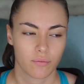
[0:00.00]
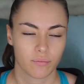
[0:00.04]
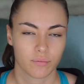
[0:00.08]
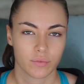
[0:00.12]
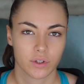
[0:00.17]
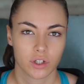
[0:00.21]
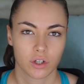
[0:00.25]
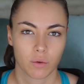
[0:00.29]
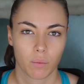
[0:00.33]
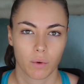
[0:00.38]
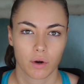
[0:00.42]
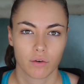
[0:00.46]

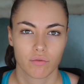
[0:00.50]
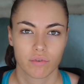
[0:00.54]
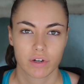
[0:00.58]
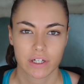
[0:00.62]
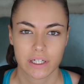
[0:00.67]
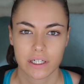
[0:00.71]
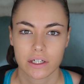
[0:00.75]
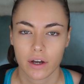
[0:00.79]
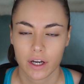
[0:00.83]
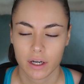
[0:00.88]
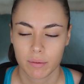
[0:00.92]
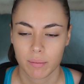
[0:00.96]
you know, I
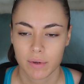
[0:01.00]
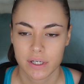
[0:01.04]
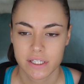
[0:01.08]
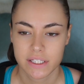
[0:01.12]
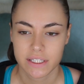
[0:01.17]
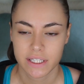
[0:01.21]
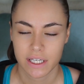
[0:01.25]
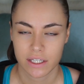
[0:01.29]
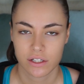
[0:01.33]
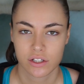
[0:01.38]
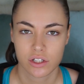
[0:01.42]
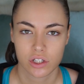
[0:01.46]
really like my
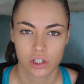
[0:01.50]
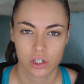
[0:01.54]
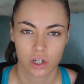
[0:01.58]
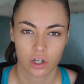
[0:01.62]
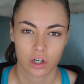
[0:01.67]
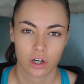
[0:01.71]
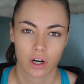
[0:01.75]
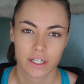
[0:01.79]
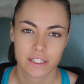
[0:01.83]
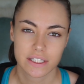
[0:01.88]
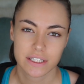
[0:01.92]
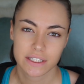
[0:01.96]
skin to
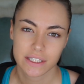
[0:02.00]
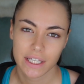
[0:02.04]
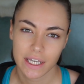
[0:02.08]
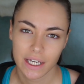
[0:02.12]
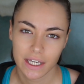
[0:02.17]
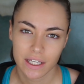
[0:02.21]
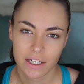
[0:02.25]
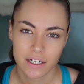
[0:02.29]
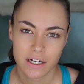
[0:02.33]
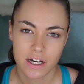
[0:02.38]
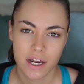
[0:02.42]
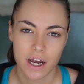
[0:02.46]
look like
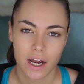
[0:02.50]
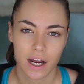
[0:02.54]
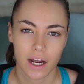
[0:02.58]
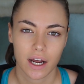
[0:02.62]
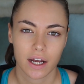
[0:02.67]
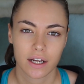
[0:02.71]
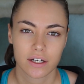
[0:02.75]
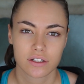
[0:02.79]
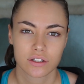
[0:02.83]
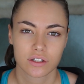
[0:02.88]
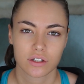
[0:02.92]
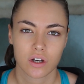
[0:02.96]
skin,
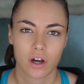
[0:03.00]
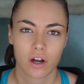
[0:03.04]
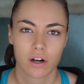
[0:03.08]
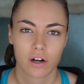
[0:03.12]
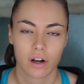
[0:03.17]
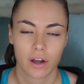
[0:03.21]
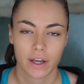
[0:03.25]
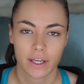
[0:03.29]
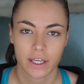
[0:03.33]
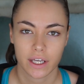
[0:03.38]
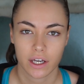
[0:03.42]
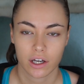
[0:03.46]
and I
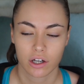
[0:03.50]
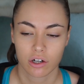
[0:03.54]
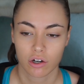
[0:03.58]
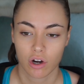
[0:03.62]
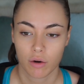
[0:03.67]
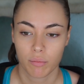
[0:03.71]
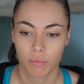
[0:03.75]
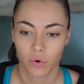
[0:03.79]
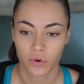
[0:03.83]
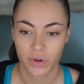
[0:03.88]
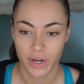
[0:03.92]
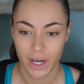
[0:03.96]
like it a
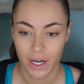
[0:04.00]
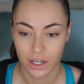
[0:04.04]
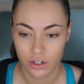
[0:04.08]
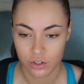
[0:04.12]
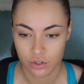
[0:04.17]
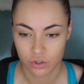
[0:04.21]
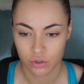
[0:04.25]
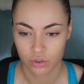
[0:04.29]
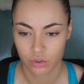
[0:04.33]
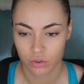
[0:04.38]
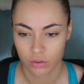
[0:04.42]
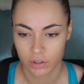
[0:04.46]
lot more
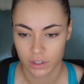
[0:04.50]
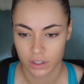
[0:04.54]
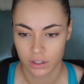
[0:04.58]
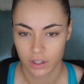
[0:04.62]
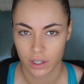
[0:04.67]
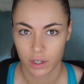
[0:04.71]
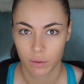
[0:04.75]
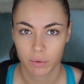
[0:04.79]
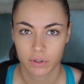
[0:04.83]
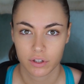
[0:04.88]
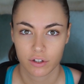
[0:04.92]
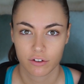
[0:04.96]
natural and
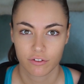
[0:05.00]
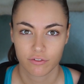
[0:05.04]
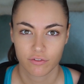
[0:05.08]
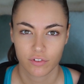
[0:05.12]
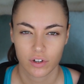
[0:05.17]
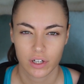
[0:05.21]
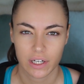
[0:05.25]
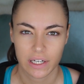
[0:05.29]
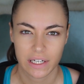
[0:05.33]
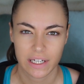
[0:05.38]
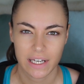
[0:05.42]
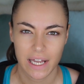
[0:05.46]
like with a
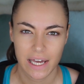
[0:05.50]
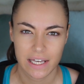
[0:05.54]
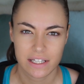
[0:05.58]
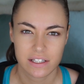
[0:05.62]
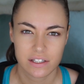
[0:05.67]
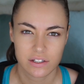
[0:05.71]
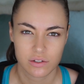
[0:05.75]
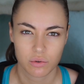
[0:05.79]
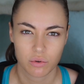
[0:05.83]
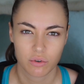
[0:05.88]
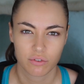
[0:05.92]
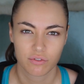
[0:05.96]
fuller, less
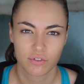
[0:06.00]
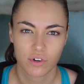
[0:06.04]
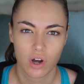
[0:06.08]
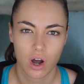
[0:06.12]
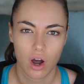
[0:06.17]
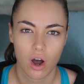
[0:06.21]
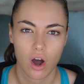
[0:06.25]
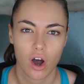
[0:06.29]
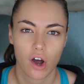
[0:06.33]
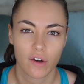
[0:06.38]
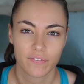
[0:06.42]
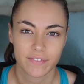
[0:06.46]
sort of
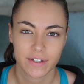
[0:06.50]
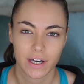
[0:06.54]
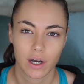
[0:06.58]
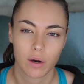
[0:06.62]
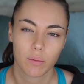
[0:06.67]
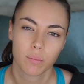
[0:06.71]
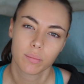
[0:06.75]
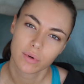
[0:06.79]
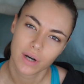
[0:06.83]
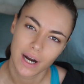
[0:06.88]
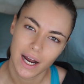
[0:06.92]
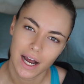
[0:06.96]
carved
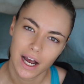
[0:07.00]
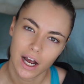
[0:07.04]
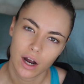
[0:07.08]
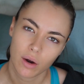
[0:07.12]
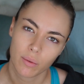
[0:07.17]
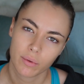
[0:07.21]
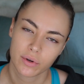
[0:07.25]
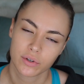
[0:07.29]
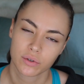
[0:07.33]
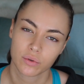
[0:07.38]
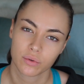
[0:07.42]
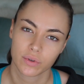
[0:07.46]
out
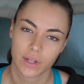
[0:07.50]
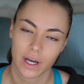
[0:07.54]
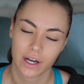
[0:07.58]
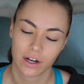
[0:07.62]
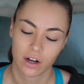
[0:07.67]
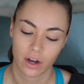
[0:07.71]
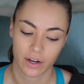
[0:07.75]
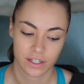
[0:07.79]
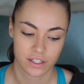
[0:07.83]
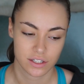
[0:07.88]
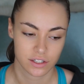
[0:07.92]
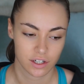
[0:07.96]
brow and all that
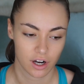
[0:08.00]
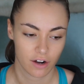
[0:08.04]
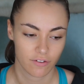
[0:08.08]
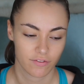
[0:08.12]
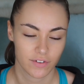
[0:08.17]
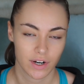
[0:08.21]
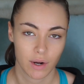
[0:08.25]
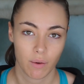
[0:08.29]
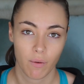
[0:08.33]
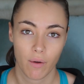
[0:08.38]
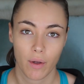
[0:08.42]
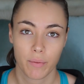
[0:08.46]
kind of
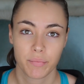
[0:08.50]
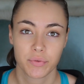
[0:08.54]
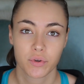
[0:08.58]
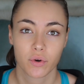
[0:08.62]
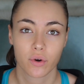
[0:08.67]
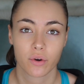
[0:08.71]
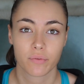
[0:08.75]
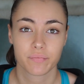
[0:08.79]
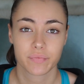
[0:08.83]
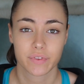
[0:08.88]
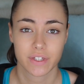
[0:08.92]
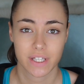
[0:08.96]
stuff. Now, I'm
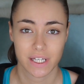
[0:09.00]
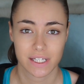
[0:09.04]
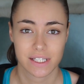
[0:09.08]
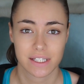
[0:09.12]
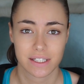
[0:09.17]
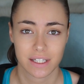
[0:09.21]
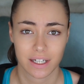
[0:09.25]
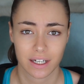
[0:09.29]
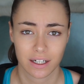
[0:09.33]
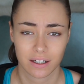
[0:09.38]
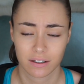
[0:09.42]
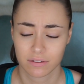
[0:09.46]
not
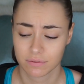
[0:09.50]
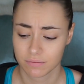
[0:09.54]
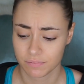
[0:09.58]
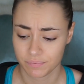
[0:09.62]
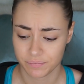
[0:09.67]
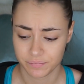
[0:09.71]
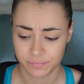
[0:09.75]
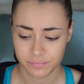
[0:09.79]
dissing